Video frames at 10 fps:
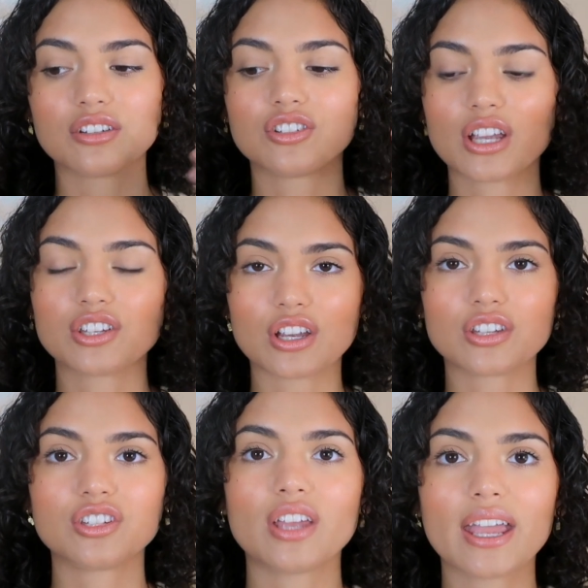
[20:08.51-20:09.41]
just shake, shake,
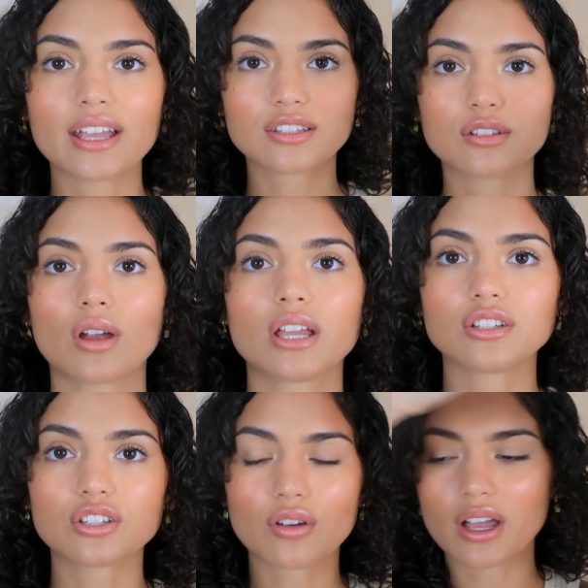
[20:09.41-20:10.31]
shake,
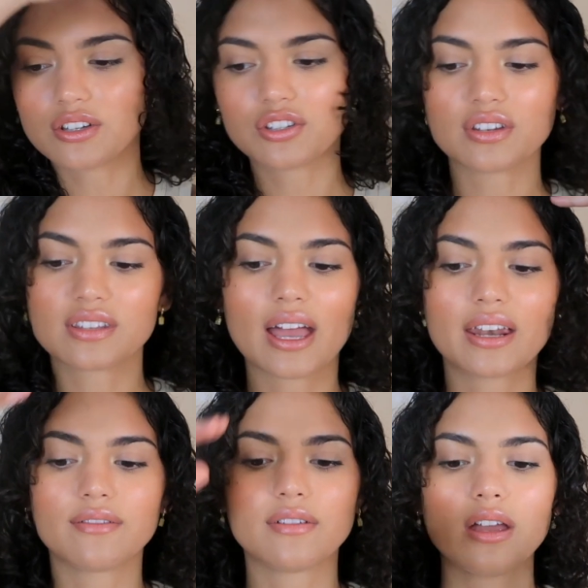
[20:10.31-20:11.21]
scrunch, scrunch, just kind of